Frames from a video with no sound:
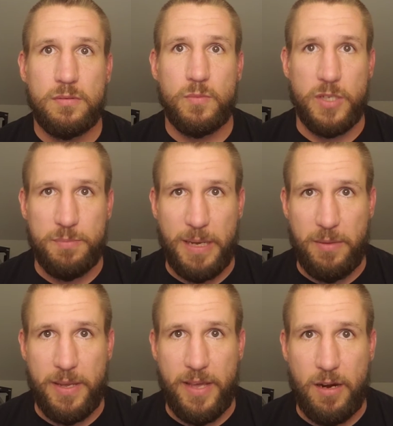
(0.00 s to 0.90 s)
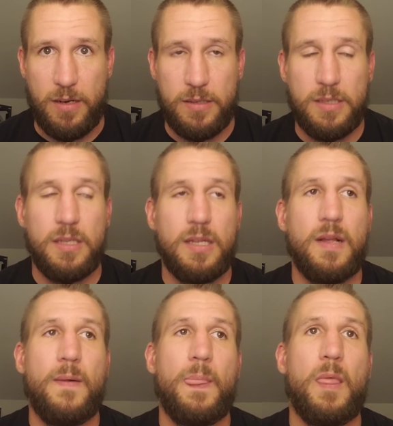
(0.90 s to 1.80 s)
which, by the way, they are.
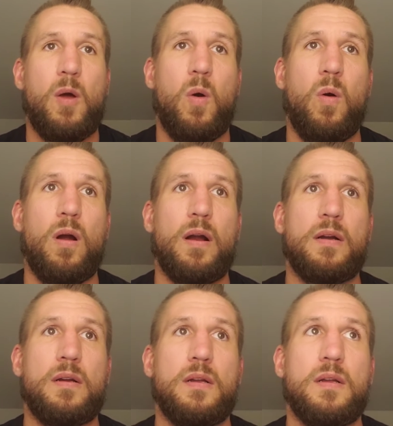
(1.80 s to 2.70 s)
Or,